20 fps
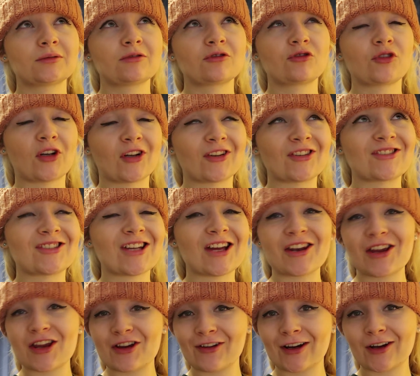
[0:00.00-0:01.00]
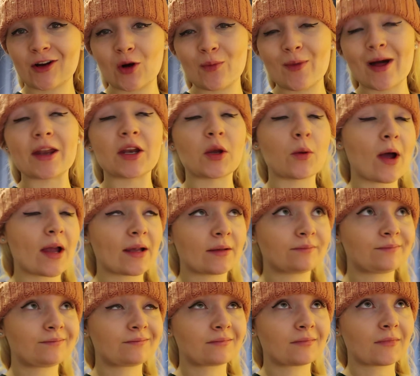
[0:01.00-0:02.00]
Dragon's Den, here I come. Anyway,
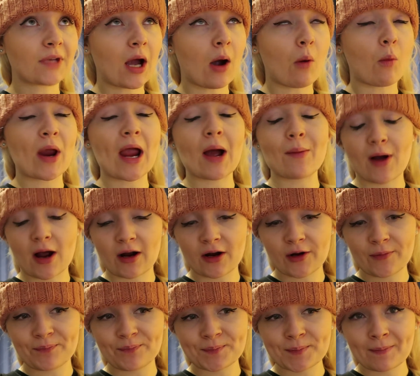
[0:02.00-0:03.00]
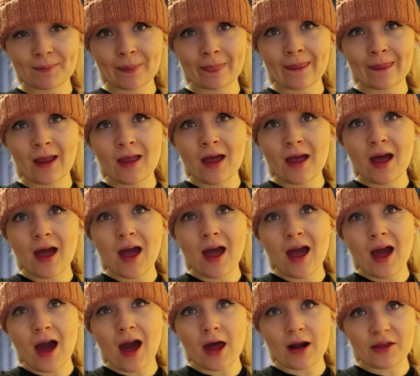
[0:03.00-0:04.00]
we are back.
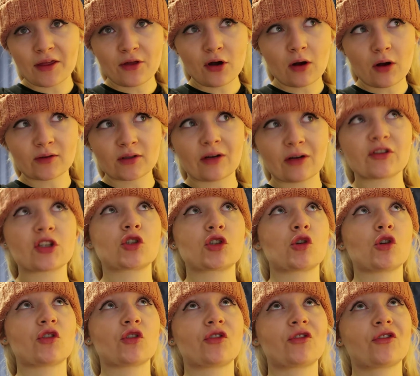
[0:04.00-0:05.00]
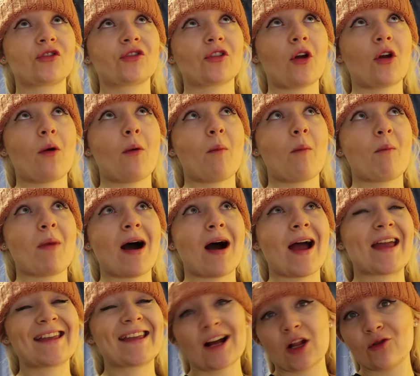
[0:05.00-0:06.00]
And I thought I would sort of discuss
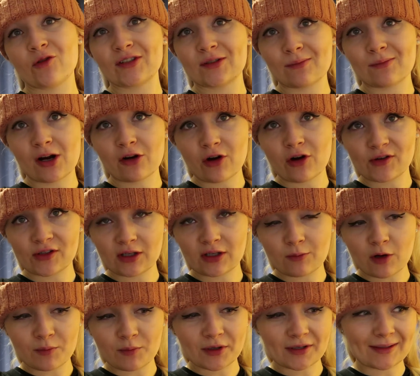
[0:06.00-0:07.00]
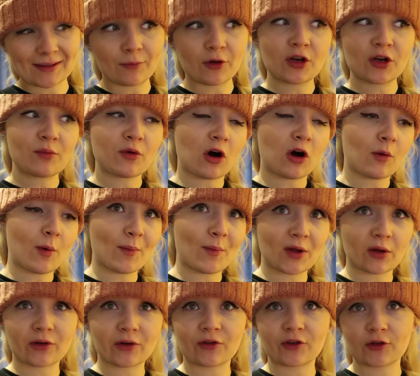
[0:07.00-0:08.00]
my calories and macros at the moment because I'm going to put all my
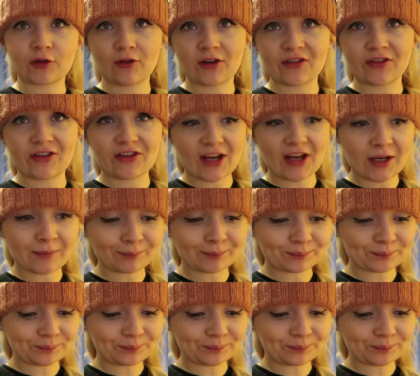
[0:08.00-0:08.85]
meals on the screen today.